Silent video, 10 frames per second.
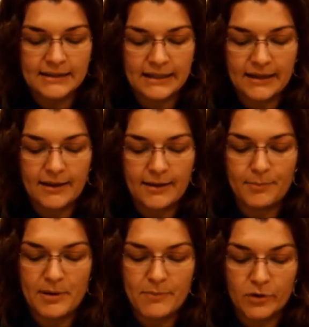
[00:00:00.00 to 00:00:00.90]
to
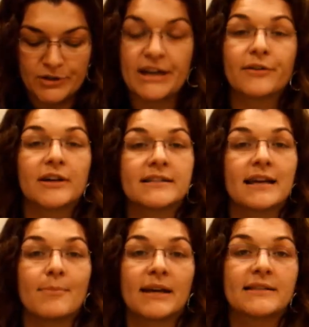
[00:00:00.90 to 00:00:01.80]
be more generous
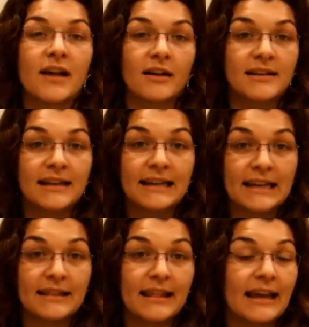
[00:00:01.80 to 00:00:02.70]
in my sock
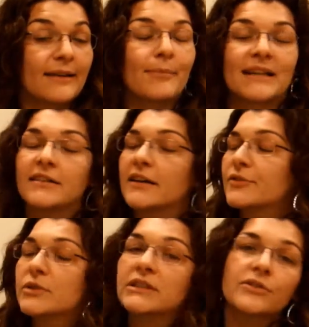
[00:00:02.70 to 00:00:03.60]
knitting, that my sock
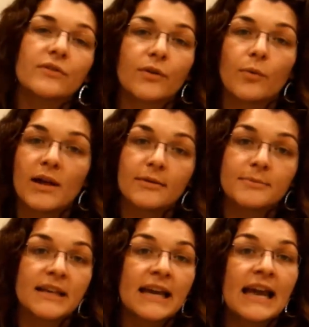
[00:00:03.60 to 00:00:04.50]
drawer is
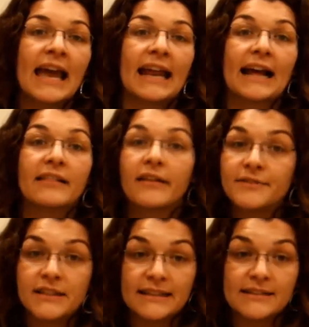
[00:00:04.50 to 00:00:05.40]
overwhelmed and I
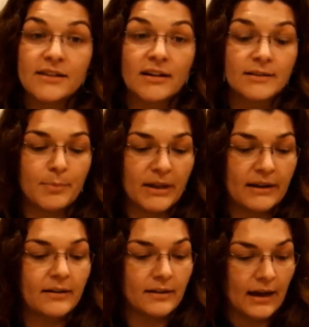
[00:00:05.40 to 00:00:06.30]
love to knit socks, but
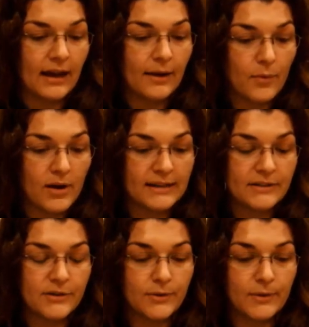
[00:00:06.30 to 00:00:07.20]
I wanted
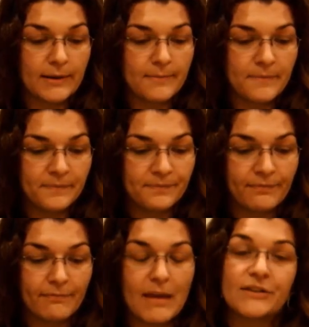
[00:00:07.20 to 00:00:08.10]
to
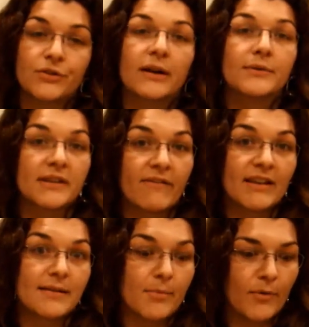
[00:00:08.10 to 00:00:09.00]
make sure I was
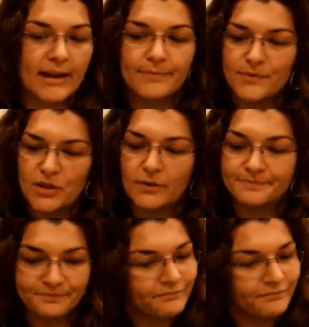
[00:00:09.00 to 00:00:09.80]
giving some away. So